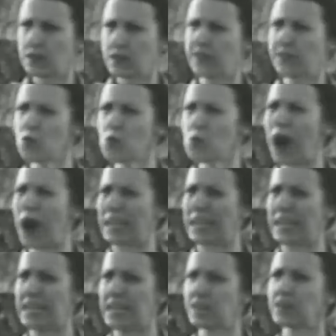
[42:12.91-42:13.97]
If you want to
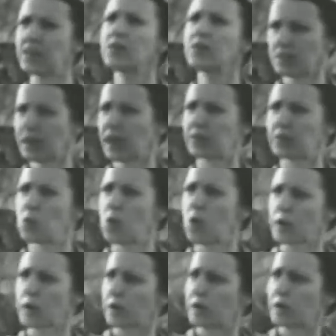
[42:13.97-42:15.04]
eat, get to
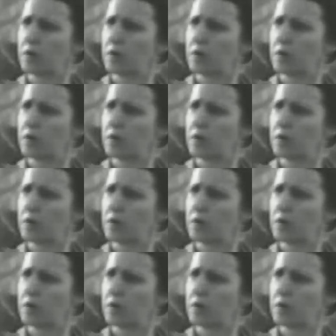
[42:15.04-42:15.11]
work.